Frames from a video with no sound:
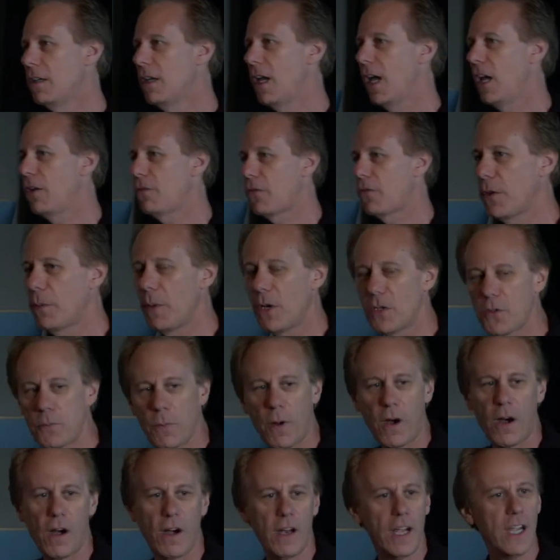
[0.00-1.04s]
And most
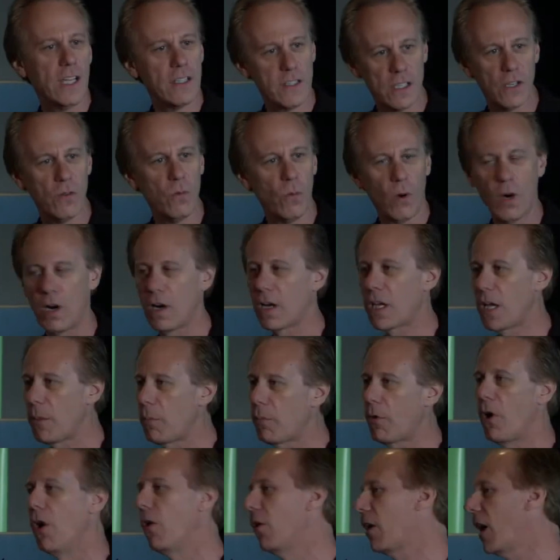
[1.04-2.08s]
part, it didn't work. It
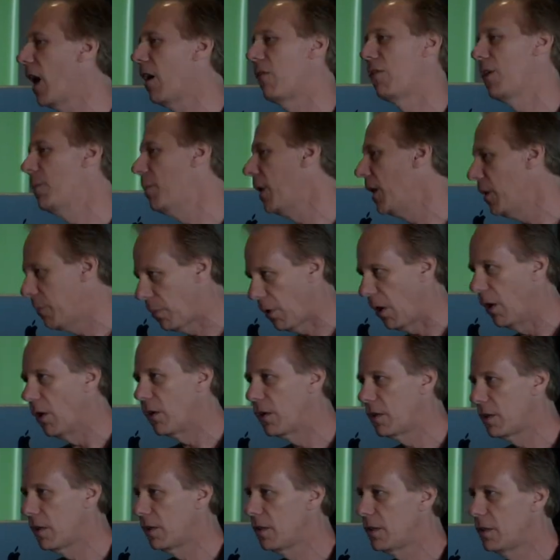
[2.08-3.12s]
broke. Everybody
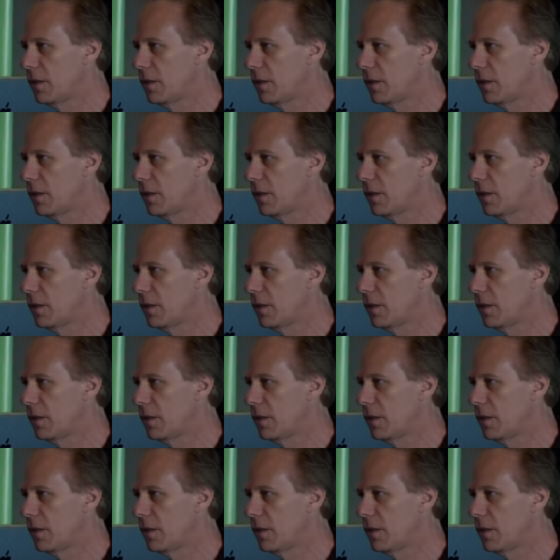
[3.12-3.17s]
broke.